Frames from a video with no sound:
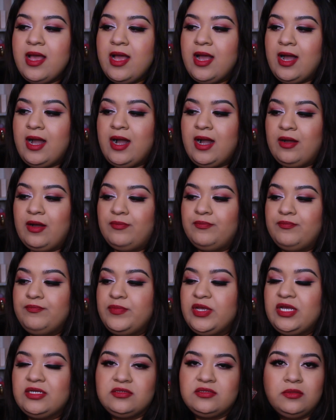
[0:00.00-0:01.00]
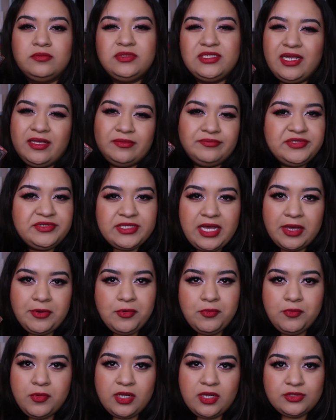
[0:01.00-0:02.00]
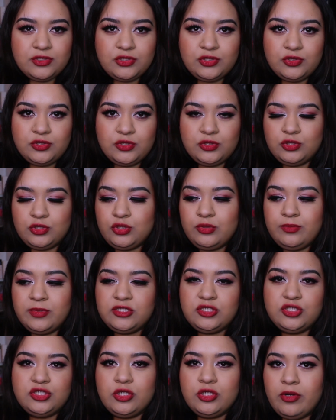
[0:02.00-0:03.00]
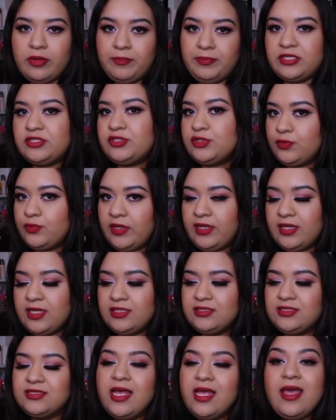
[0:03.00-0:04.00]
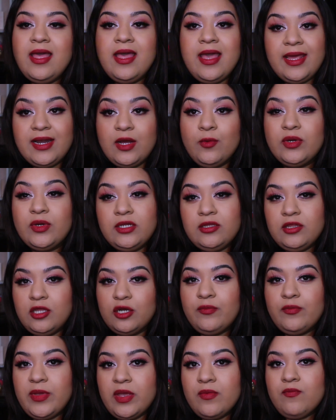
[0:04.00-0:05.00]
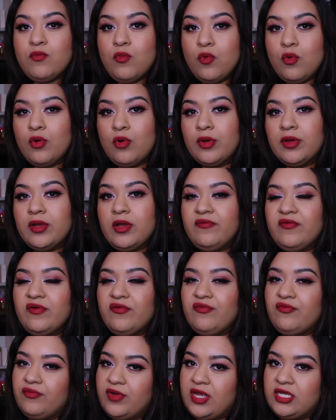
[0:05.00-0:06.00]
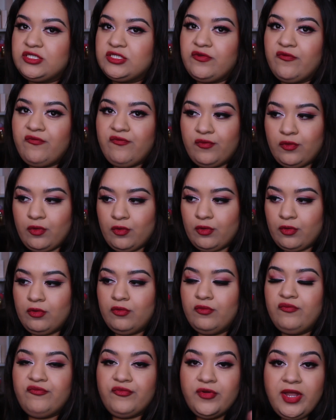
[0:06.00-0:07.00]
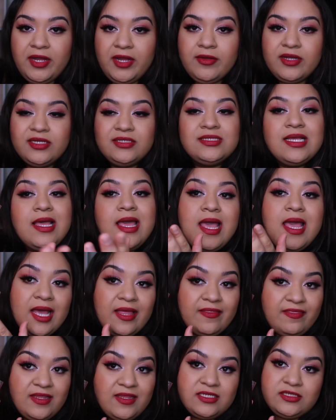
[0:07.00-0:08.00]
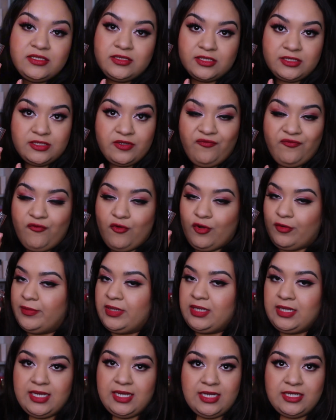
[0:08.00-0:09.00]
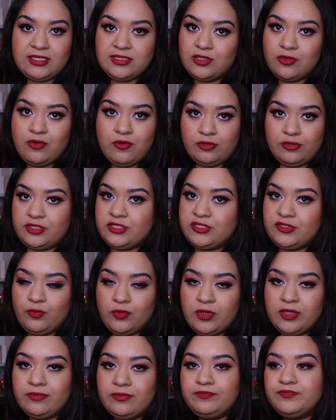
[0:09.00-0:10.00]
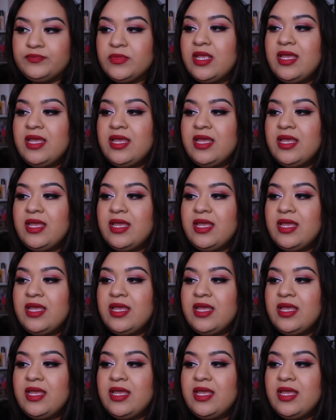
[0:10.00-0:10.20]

because sometimes I don't want too much syrupy sweetness, and I want a little bit more of a fresh floral fragrance, and this does it for me. It is a gorgeous one.